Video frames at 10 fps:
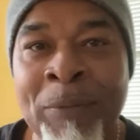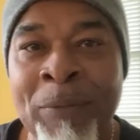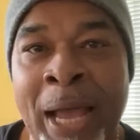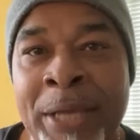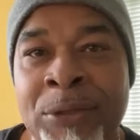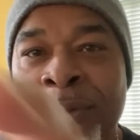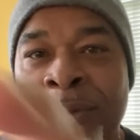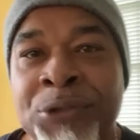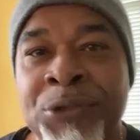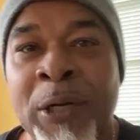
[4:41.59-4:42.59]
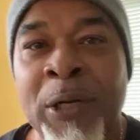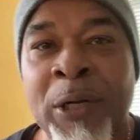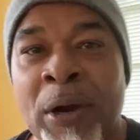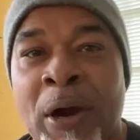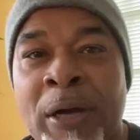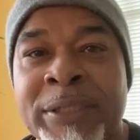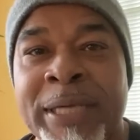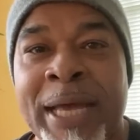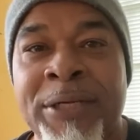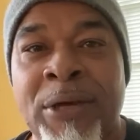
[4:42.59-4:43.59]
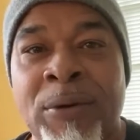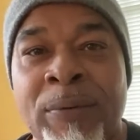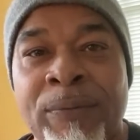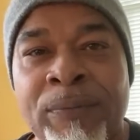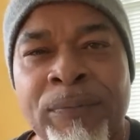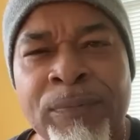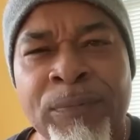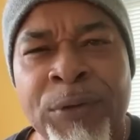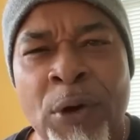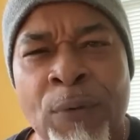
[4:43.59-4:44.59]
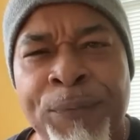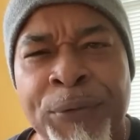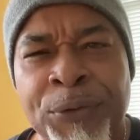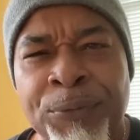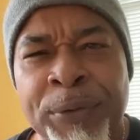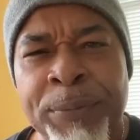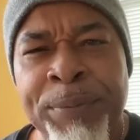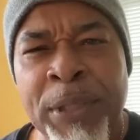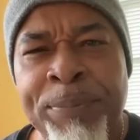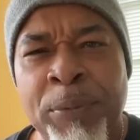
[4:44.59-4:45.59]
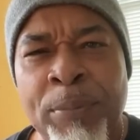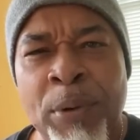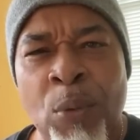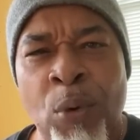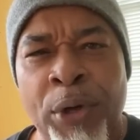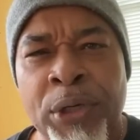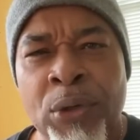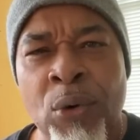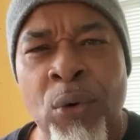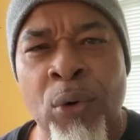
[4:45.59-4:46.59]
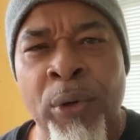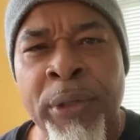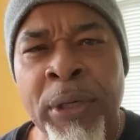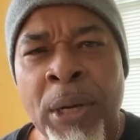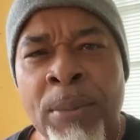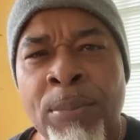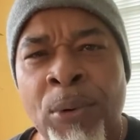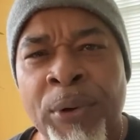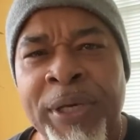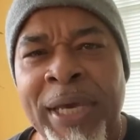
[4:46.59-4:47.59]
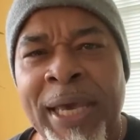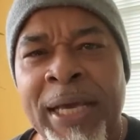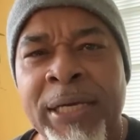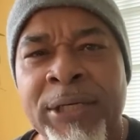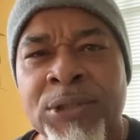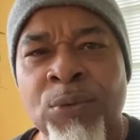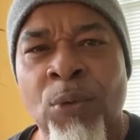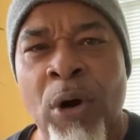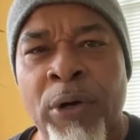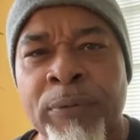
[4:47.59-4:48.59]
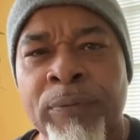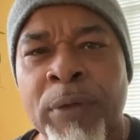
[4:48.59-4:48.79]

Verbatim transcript: How you doing, Trailer Park Gardener? Say I don't don't for three people, but working on more canned goods and water.